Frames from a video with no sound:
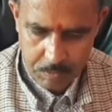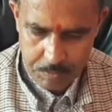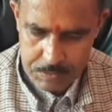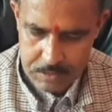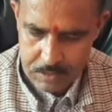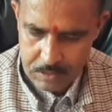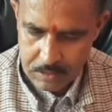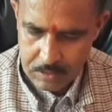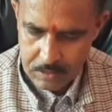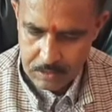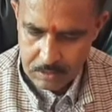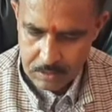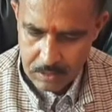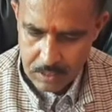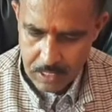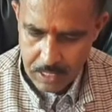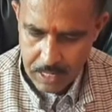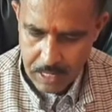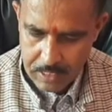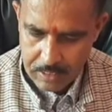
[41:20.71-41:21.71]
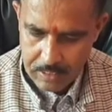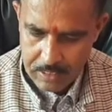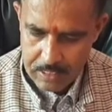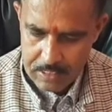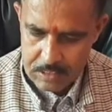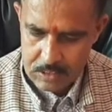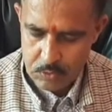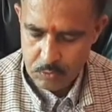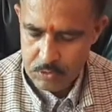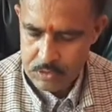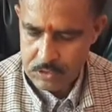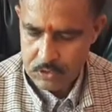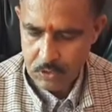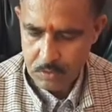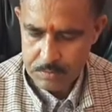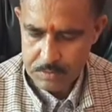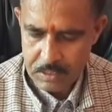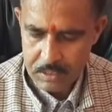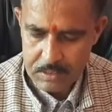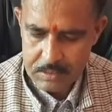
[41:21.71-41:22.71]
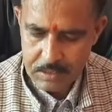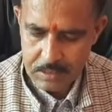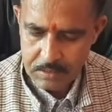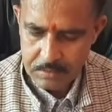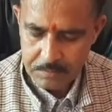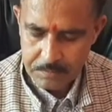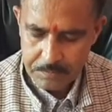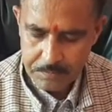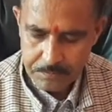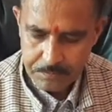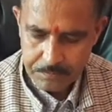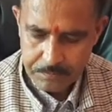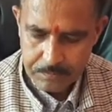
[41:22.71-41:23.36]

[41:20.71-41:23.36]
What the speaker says: see here, at last which subcell is there?